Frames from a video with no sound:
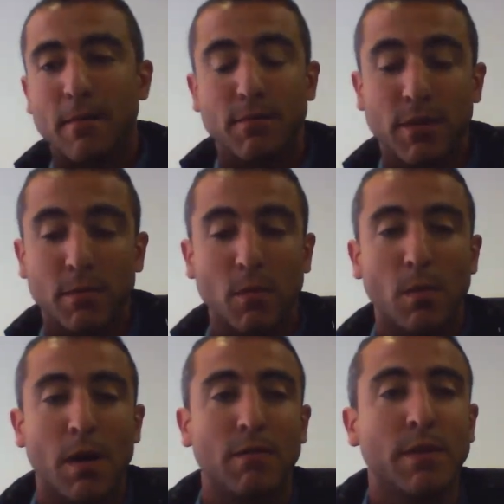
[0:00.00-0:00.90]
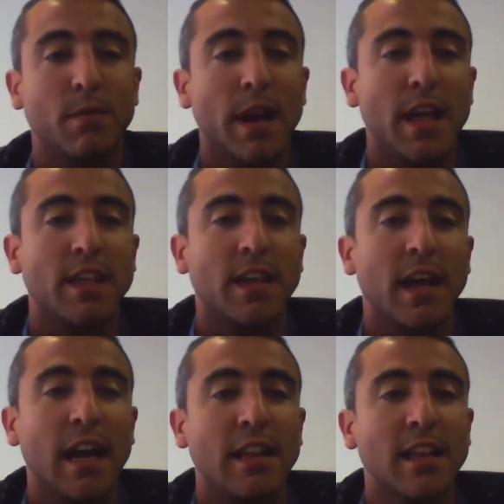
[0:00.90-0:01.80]
from what I
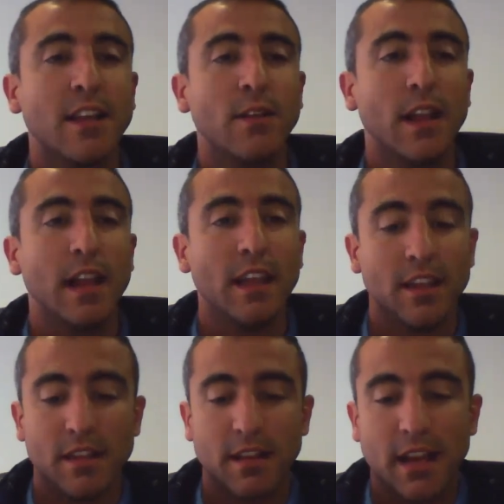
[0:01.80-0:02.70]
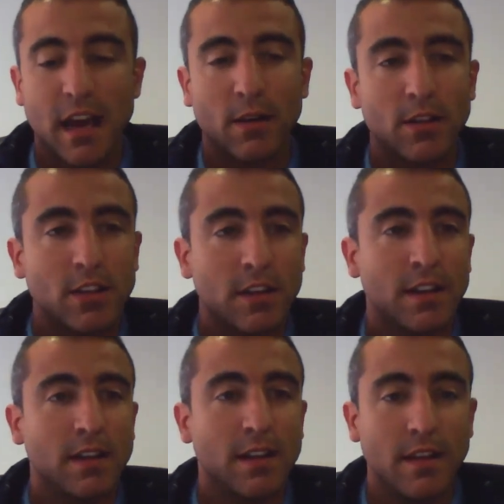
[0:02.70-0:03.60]
see. I'll send you the list now.
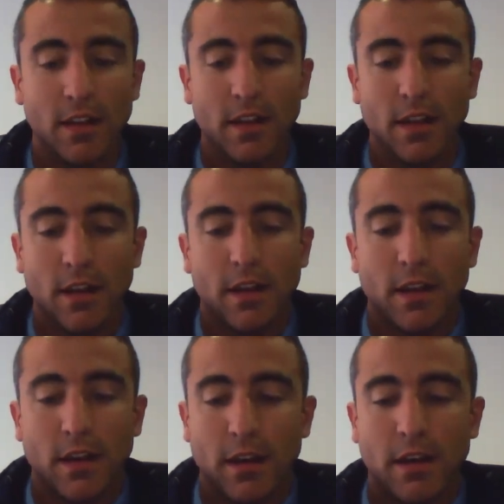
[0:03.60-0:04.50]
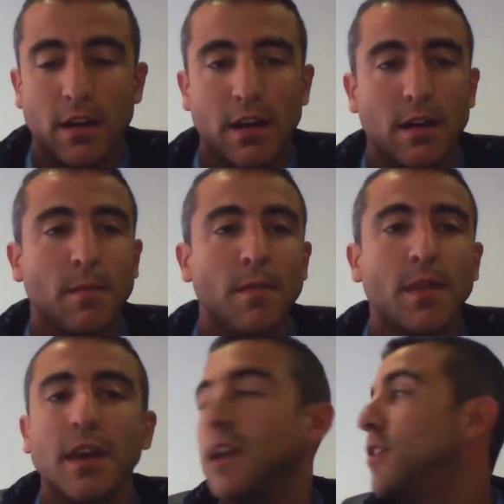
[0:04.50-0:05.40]
Sorry.
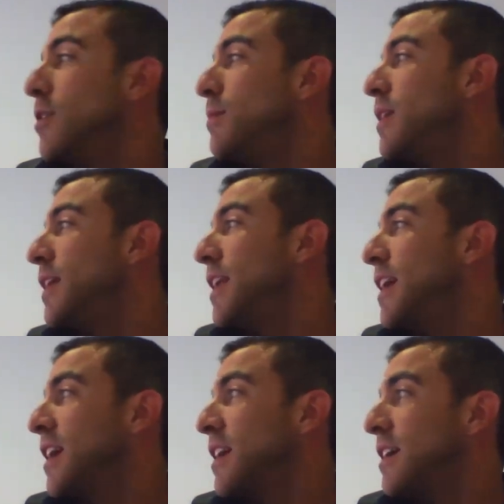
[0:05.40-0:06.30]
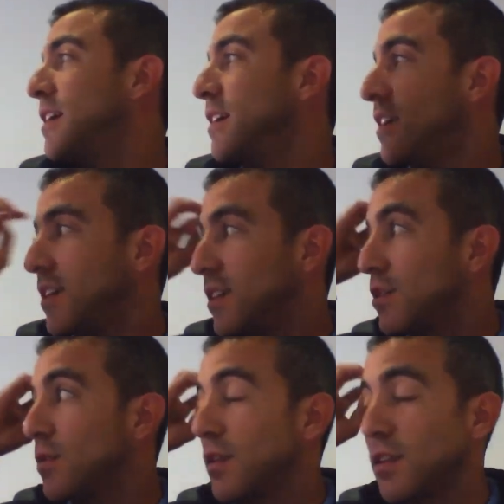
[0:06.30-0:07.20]
Can you send me the link
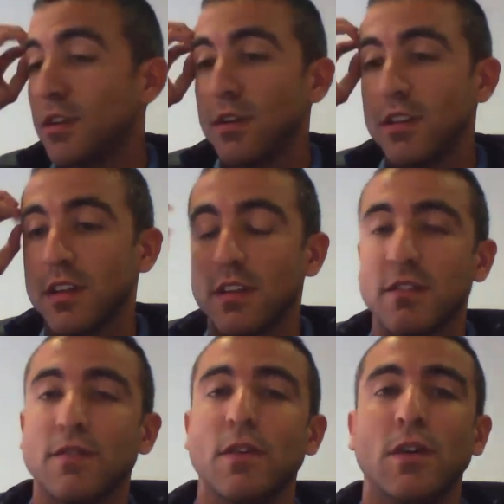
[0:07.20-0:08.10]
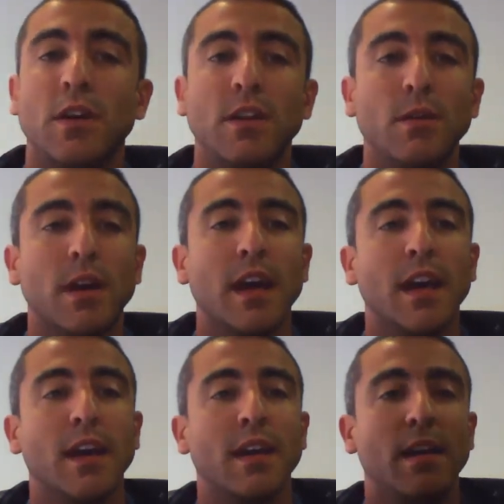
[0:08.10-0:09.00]
to the sources for
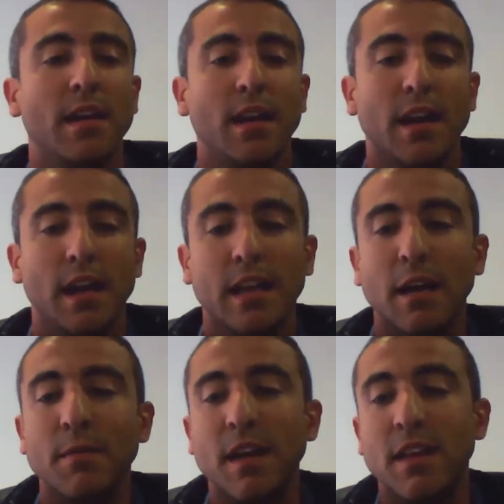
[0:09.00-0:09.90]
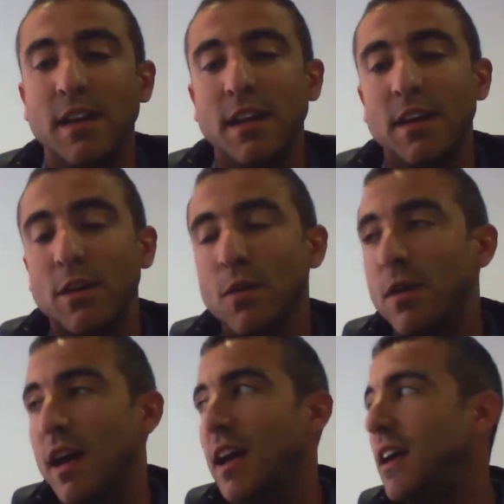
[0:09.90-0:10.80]
UK? It can be either
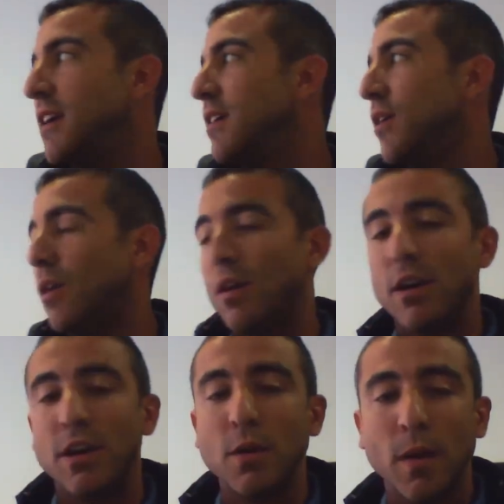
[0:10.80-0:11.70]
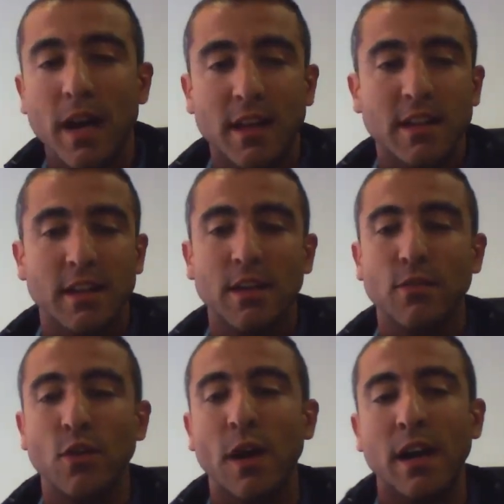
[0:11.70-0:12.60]
UK or US.
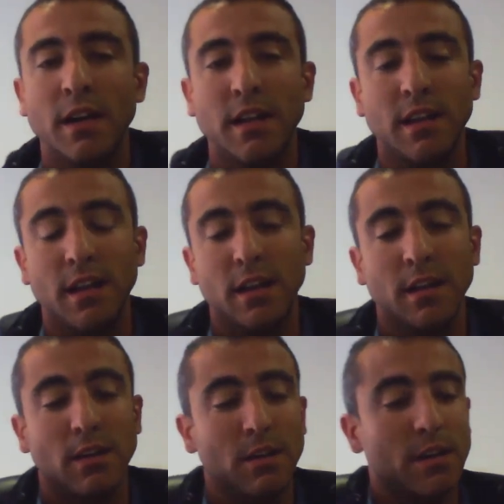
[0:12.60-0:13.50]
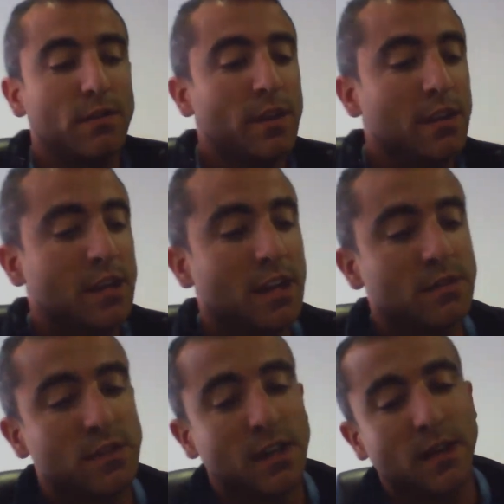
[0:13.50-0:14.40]
If you are on a different
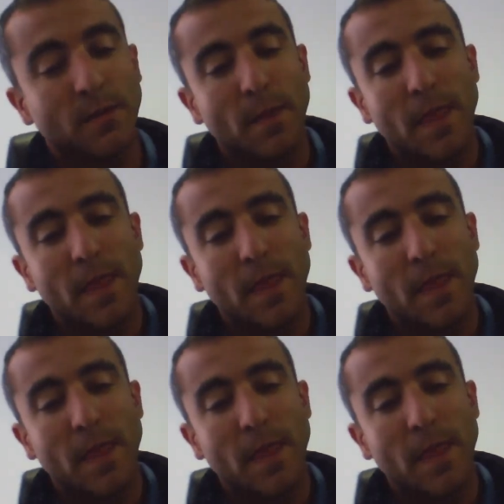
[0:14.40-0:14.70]
country,